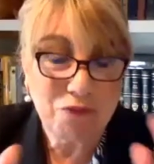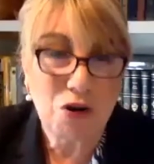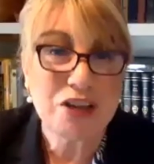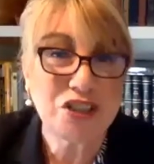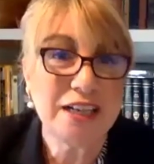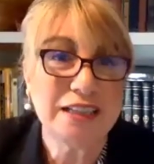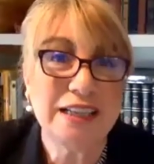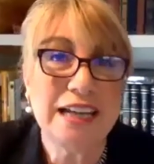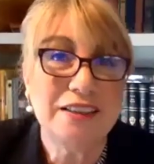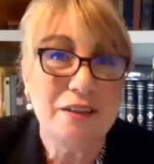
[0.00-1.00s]

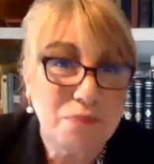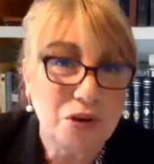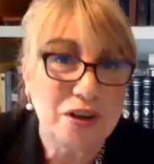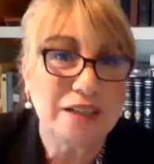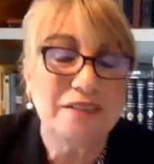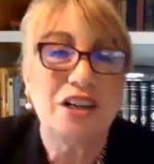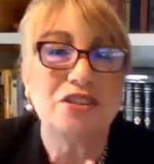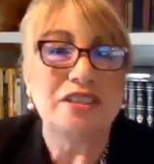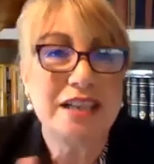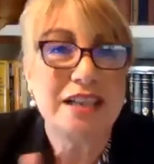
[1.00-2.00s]
Fortunately, in the book,
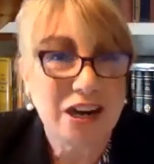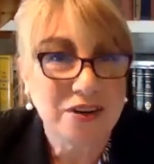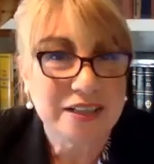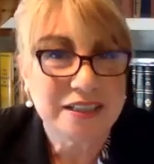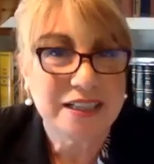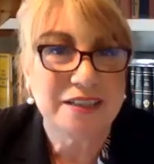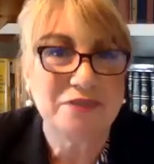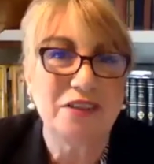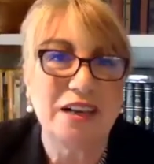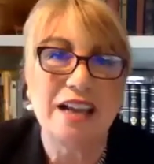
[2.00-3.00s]
there's a narrative,
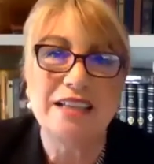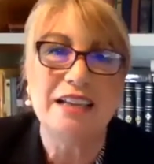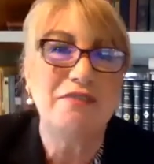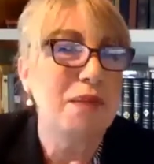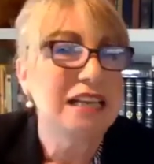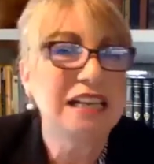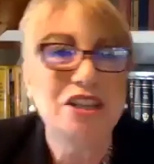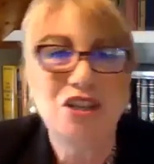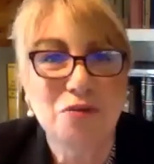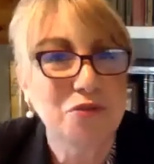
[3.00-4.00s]
and I give many
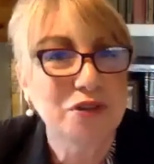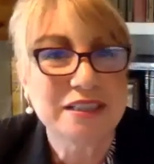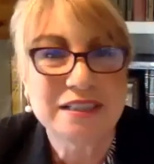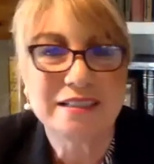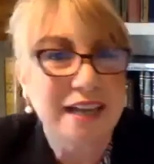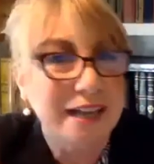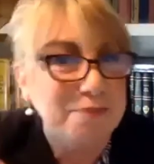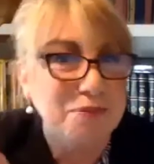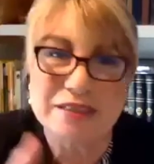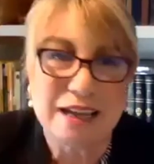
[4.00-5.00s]
humorous
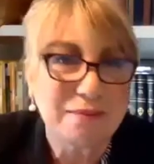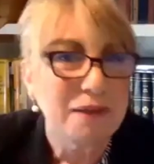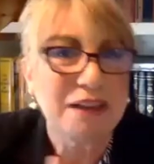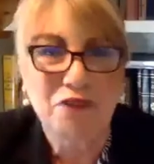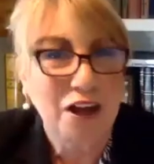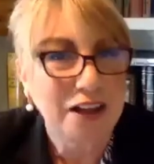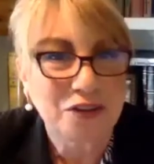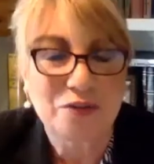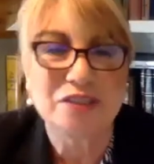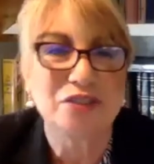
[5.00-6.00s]
examples, like my
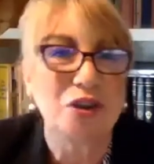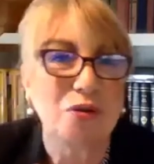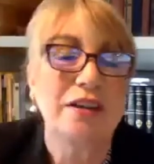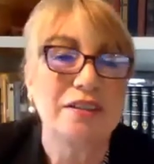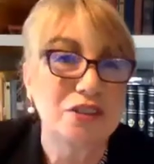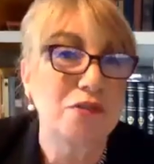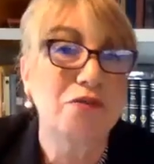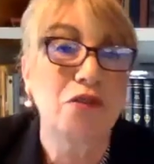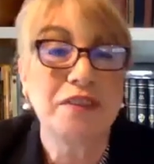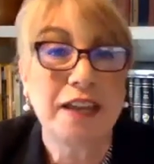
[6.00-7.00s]
father and so on and so forth,